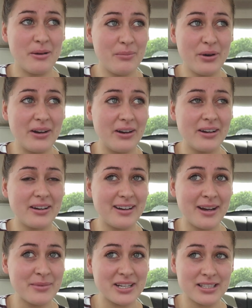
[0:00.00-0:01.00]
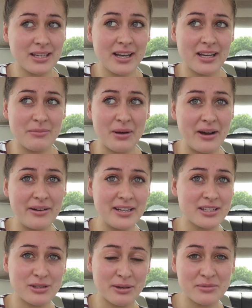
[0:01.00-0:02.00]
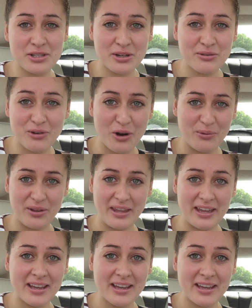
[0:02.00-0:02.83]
But I'm excited about it, so I'm just gonna roll with